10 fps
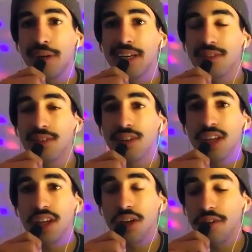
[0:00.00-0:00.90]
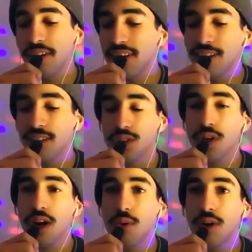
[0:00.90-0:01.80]
Yeah. If he doesn't sort
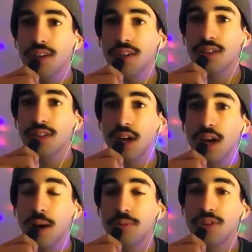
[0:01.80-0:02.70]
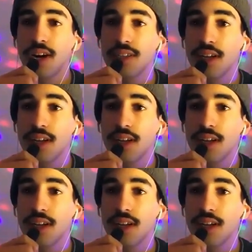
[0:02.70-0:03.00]
out what he's up to right now.